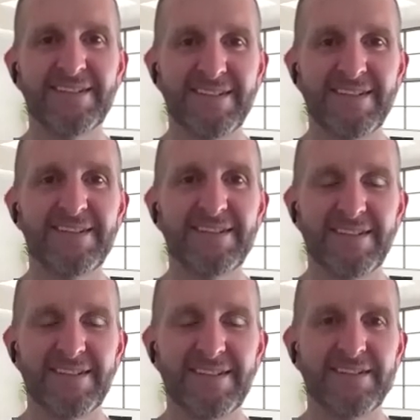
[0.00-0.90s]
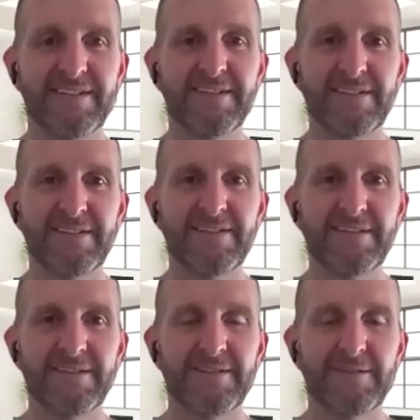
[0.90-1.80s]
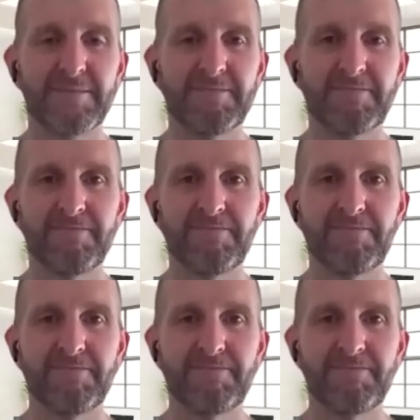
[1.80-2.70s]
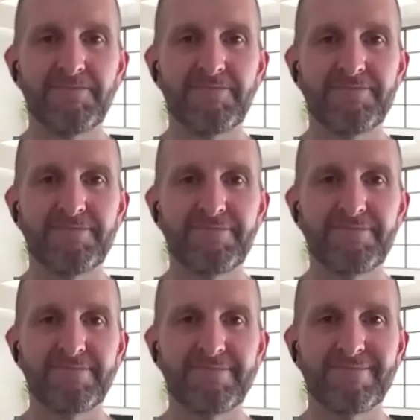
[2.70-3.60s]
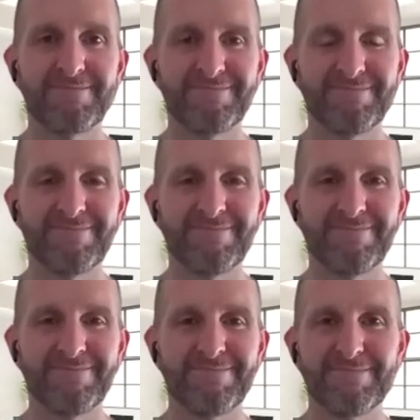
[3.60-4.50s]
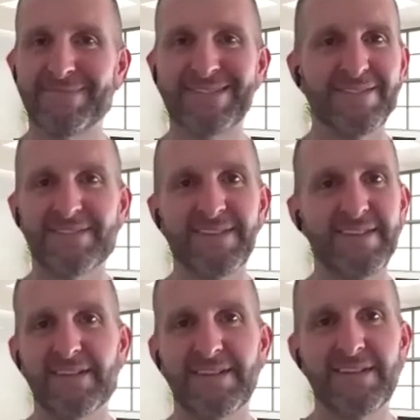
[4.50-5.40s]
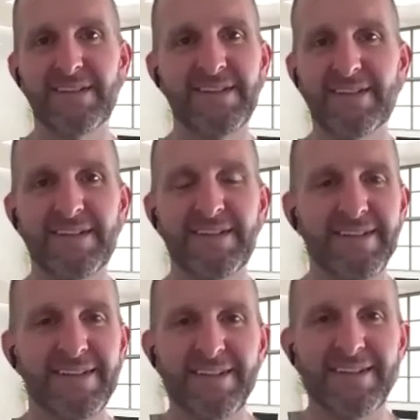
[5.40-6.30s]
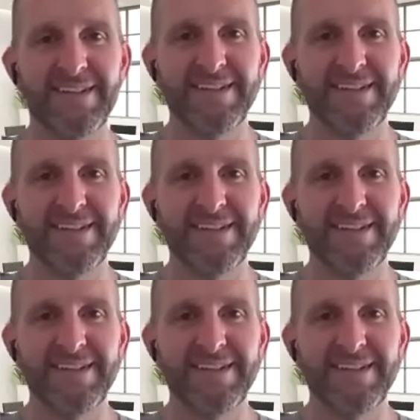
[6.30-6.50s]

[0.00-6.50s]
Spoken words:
(not speaking)